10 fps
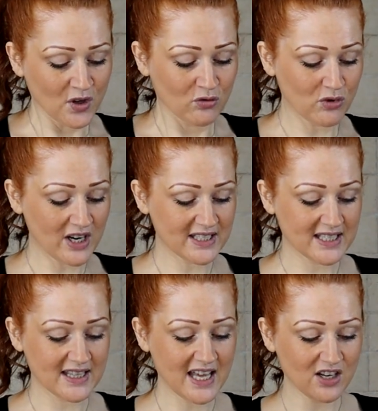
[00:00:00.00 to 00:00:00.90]
right,
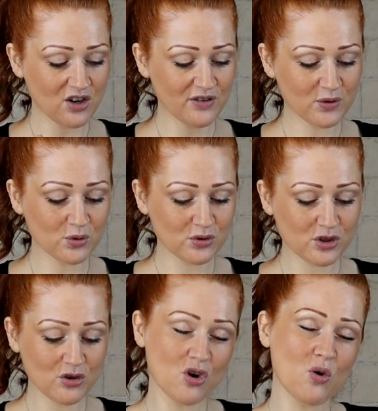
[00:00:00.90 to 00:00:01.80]
then I've
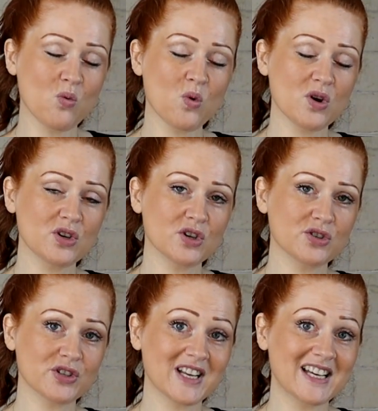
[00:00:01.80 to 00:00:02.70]
also got
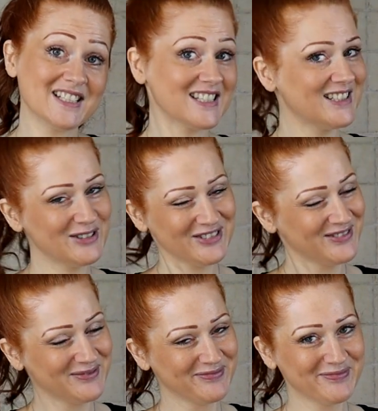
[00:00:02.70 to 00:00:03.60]
180,
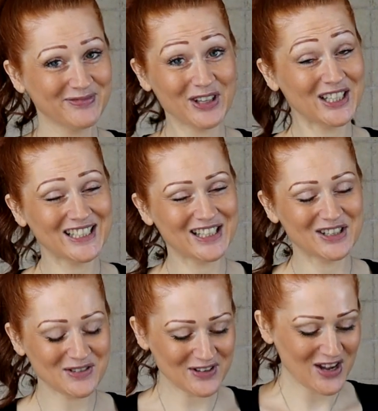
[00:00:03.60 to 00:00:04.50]
funnily
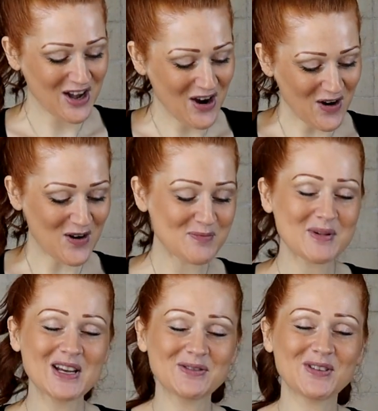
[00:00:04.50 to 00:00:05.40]
enough, of
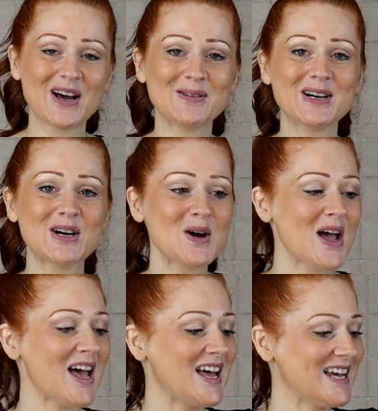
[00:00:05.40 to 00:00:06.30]
plain flour,
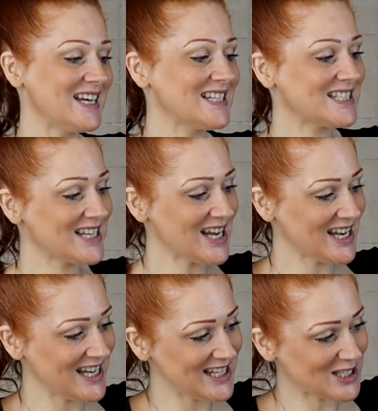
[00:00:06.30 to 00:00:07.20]
a
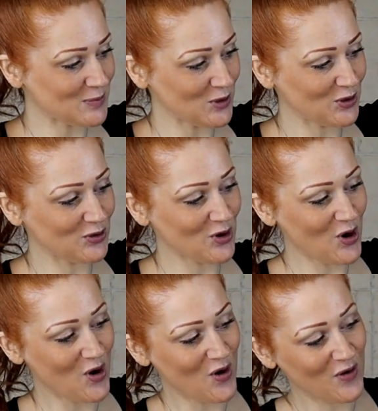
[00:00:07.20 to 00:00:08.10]
teaspoon
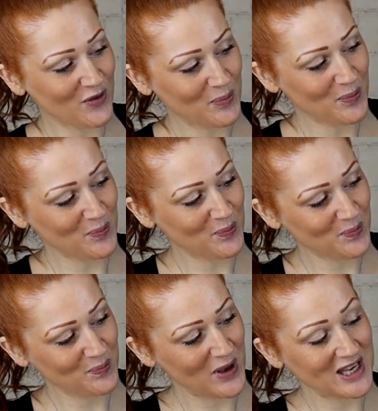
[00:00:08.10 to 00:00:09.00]
of
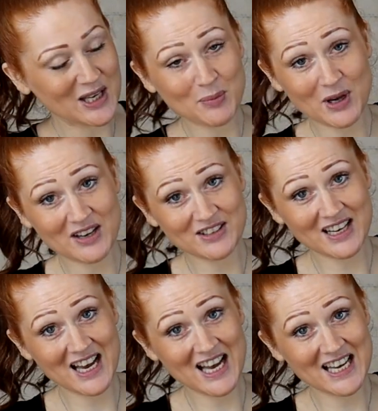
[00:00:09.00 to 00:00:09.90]
baking powder
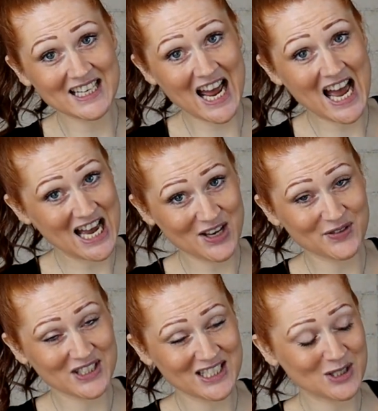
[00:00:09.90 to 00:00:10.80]
and
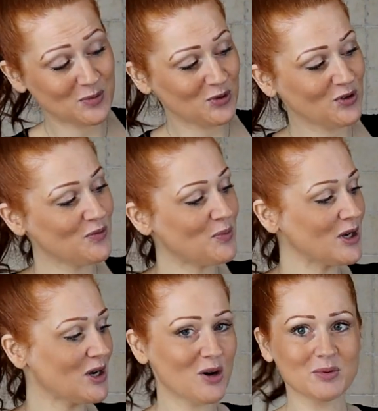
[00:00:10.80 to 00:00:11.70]
half a teaspoon of
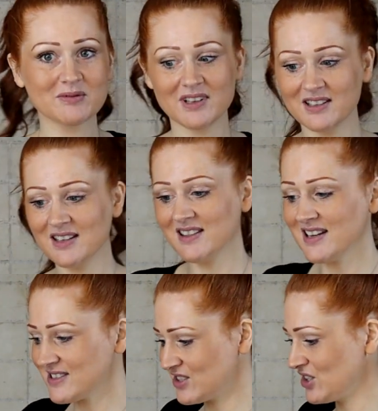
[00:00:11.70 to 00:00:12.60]
bicarb. And then
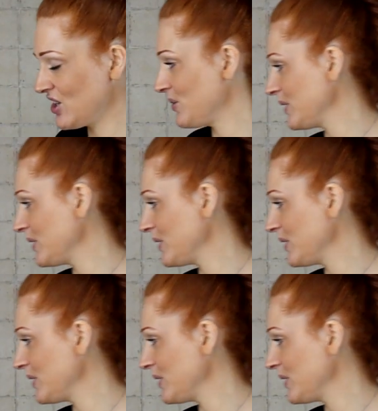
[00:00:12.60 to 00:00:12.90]
that's going to go